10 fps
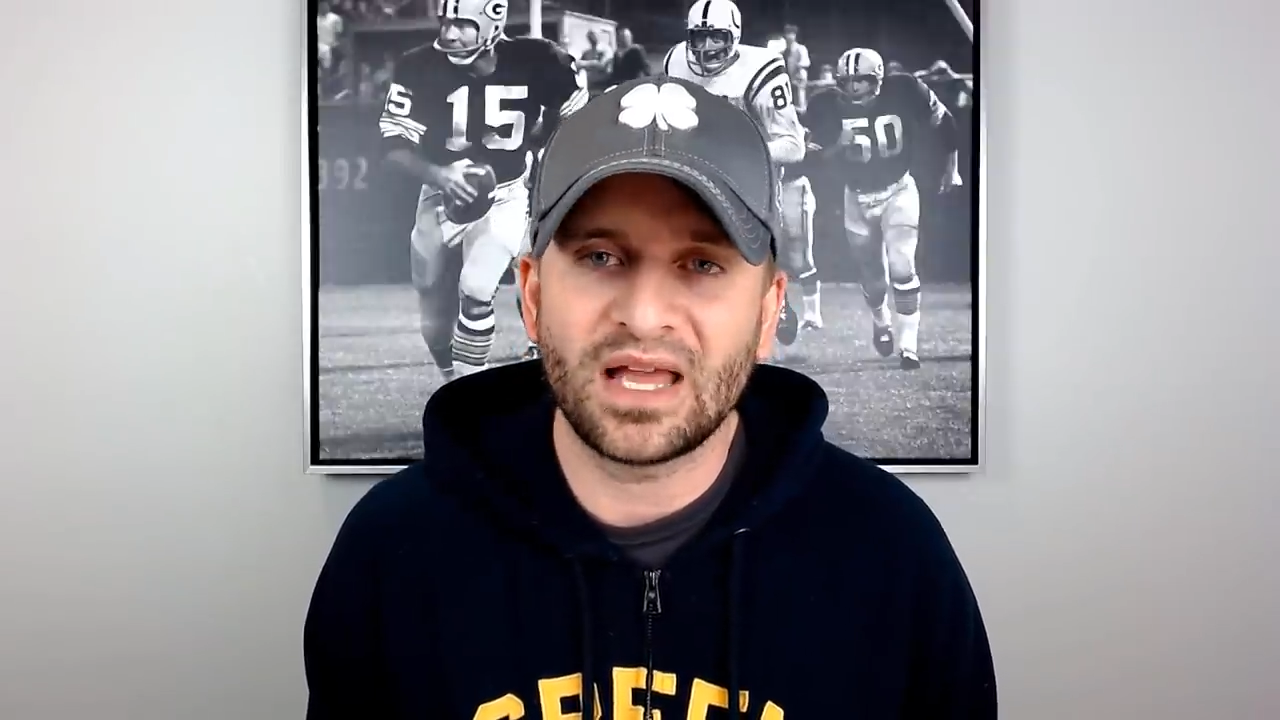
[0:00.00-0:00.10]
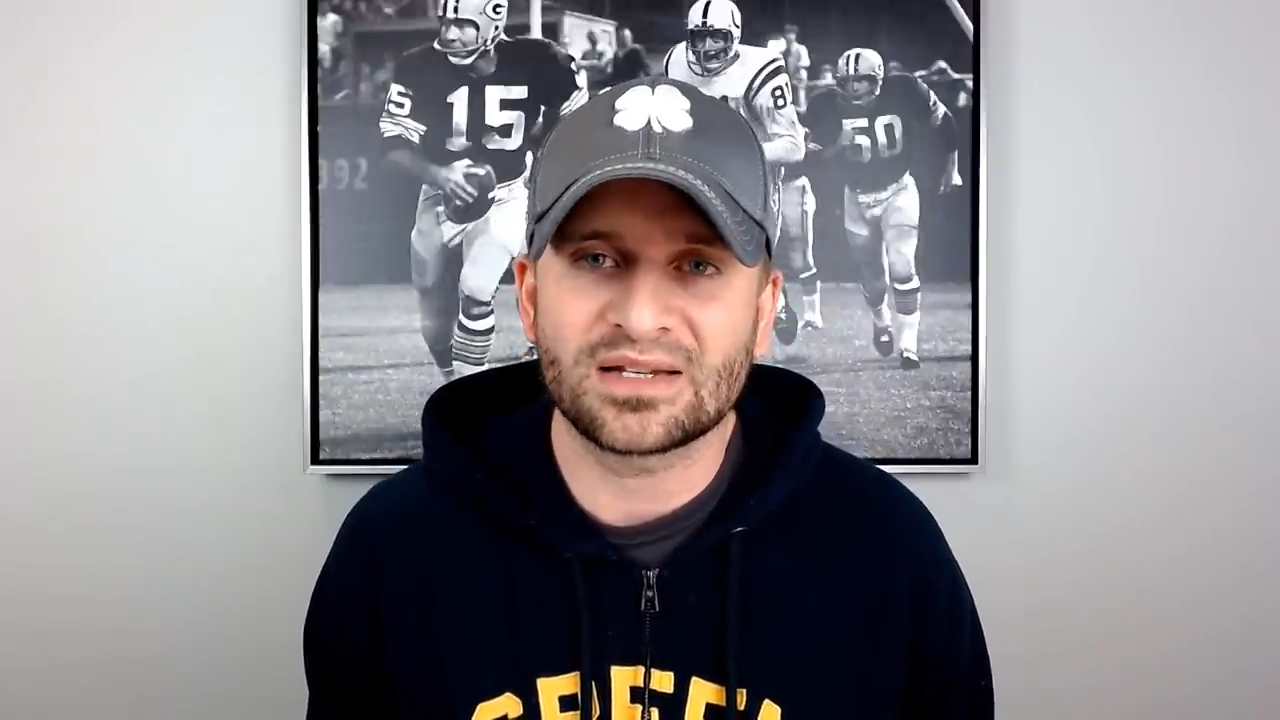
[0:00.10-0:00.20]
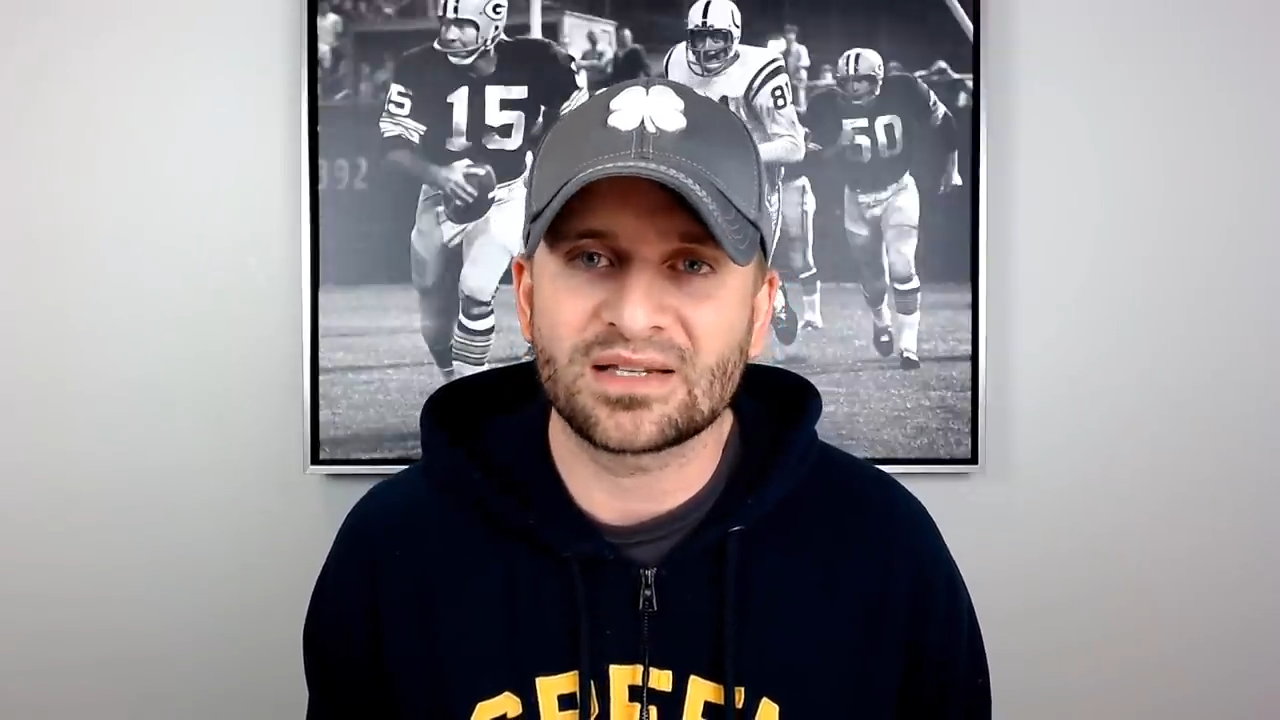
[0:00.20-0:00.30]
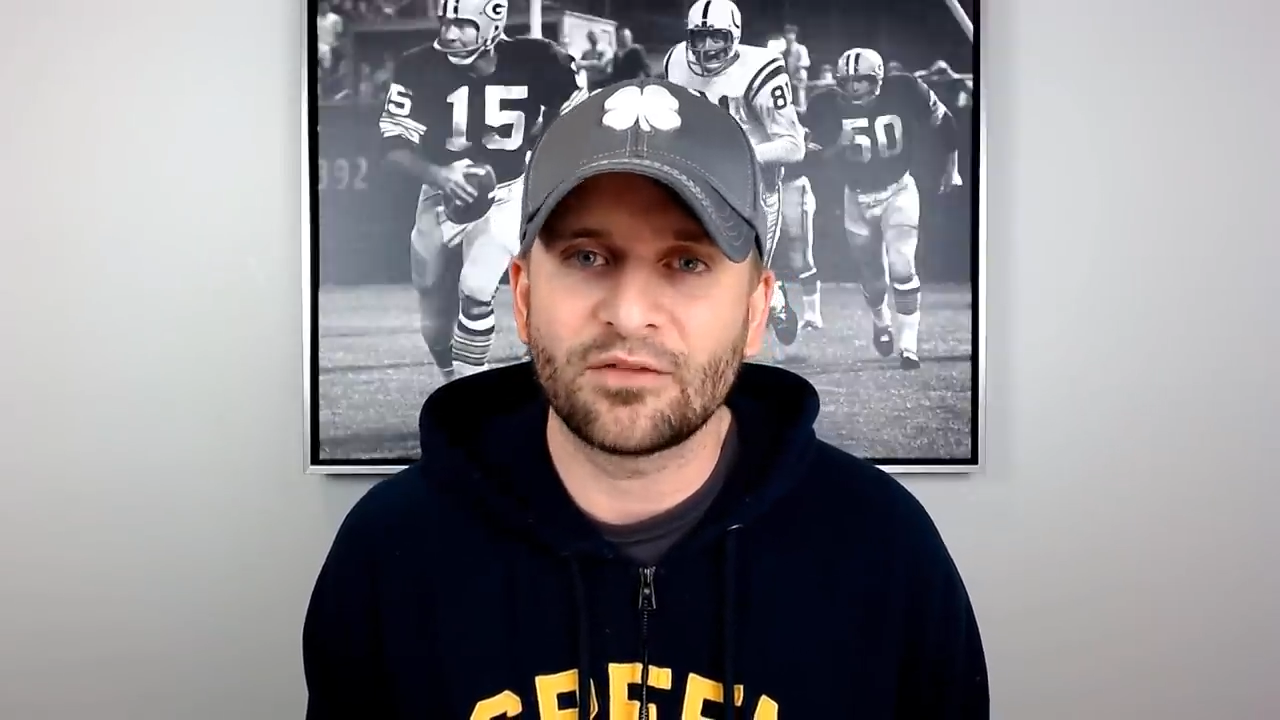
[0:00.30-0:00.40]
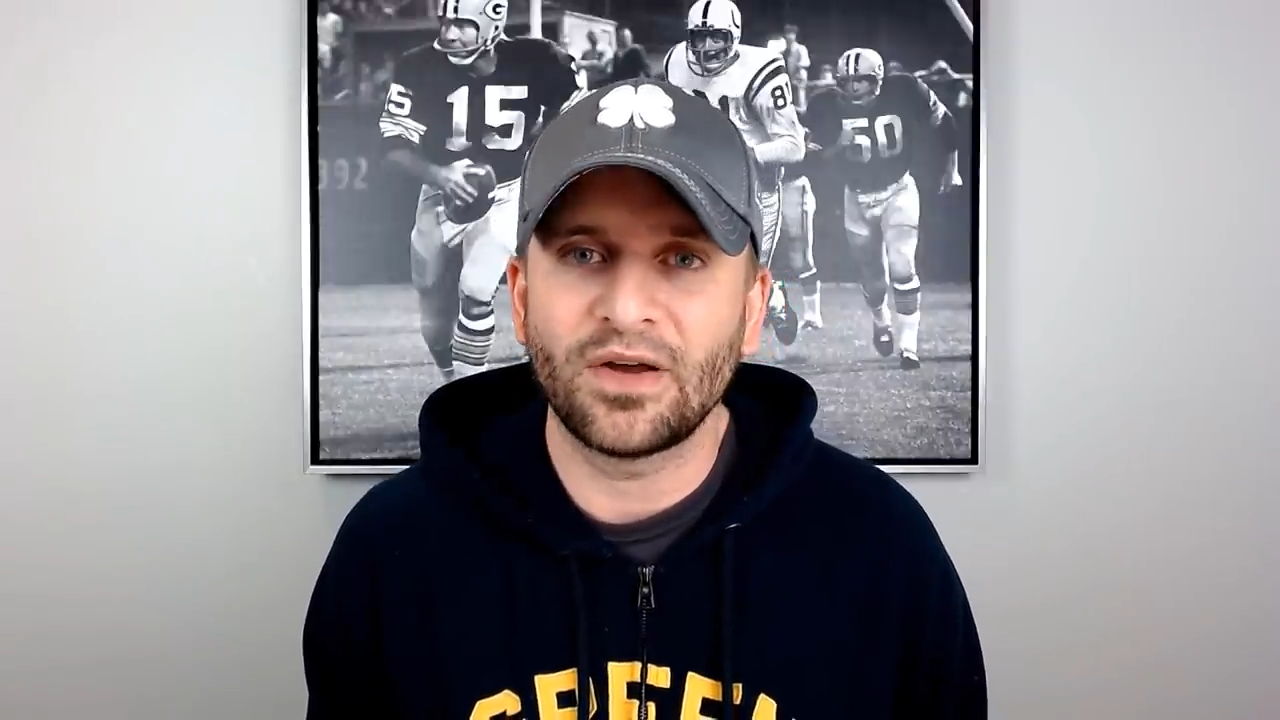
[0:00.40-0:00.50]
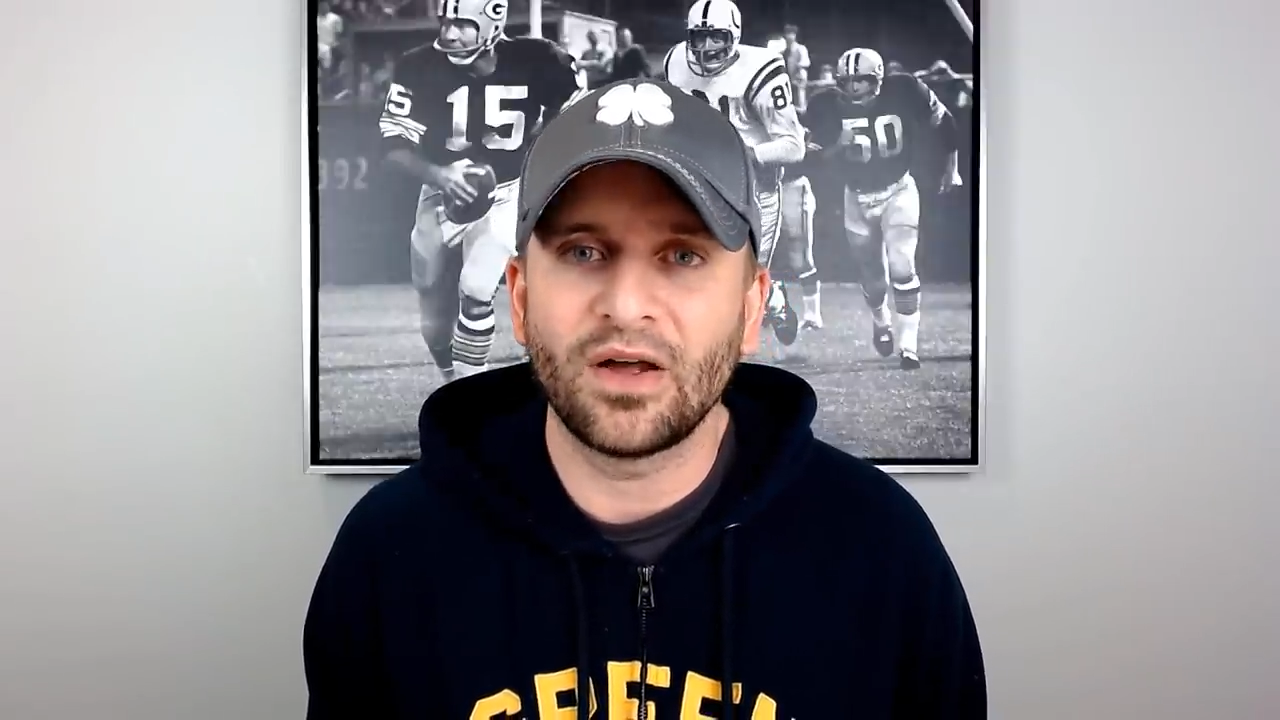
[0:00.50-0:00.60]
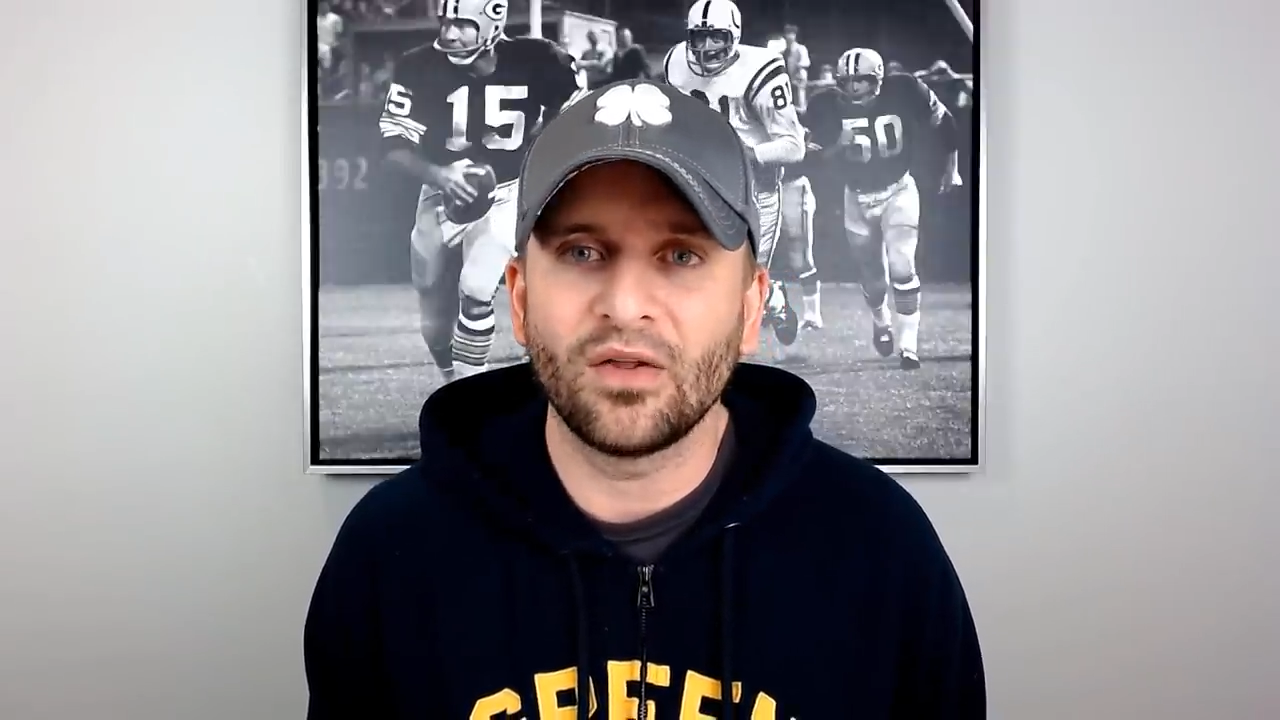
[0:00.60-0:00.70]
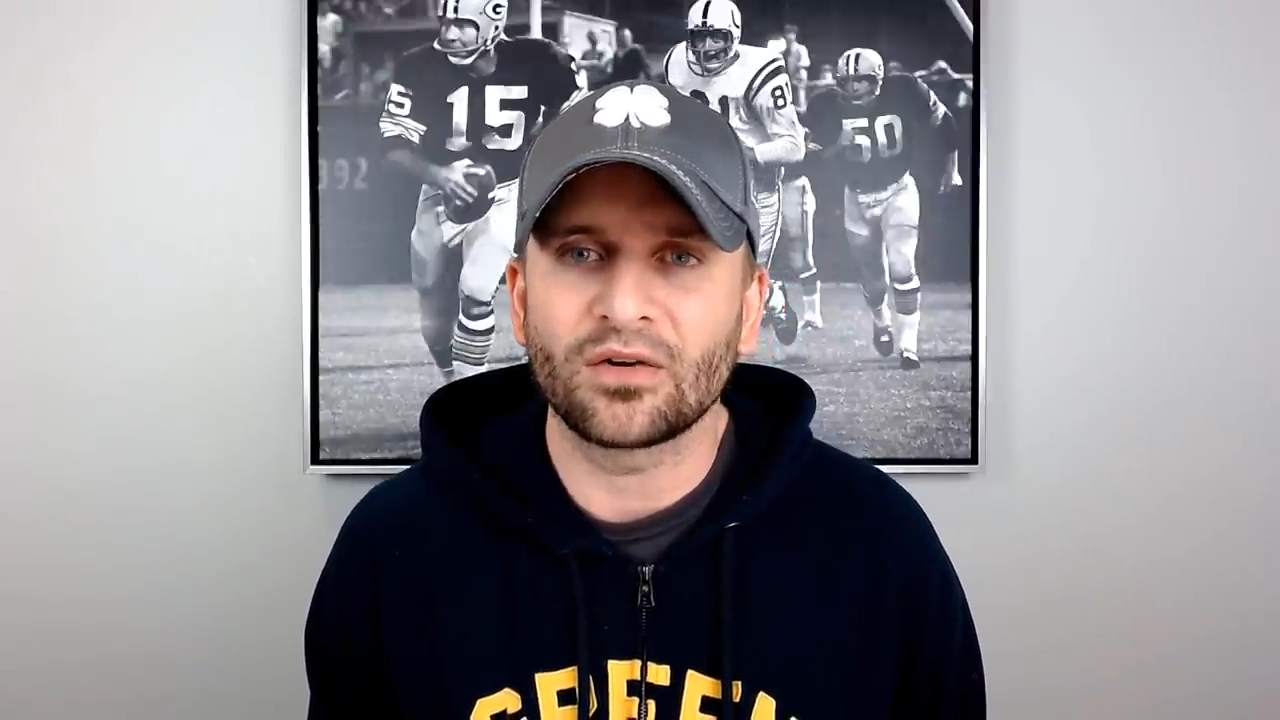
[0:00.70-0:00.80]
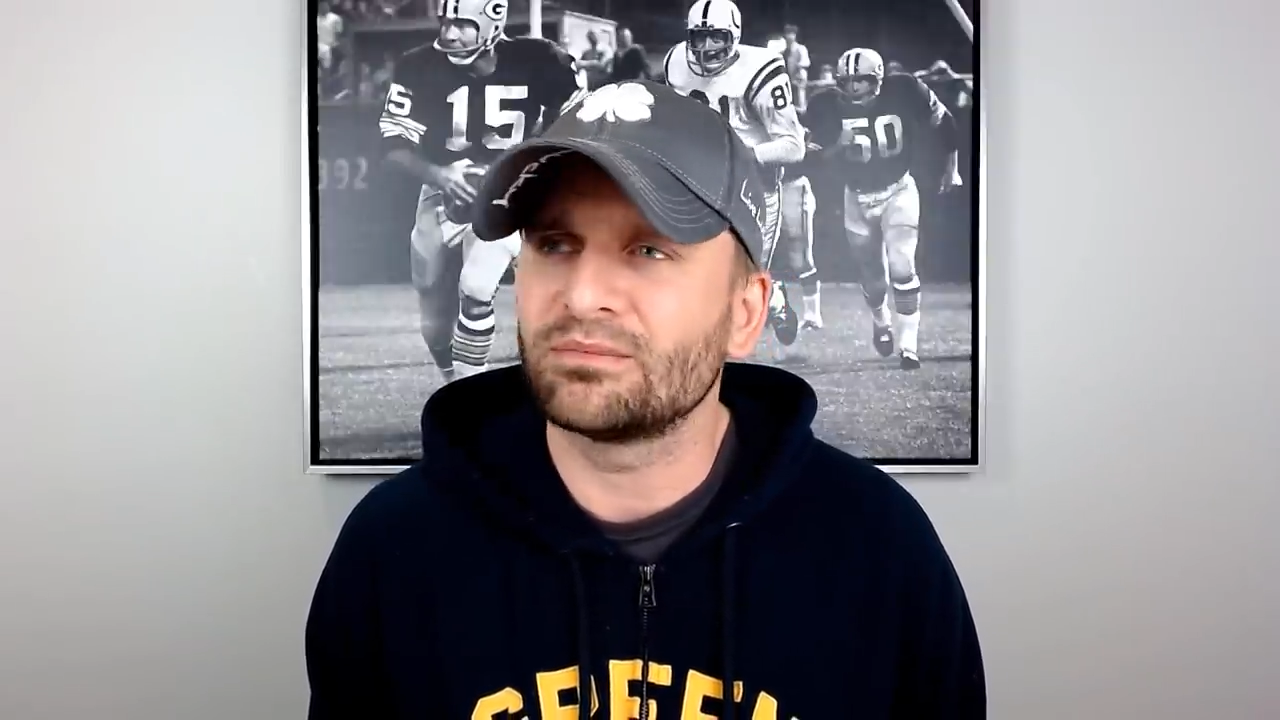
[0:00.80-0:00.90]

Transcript: XFL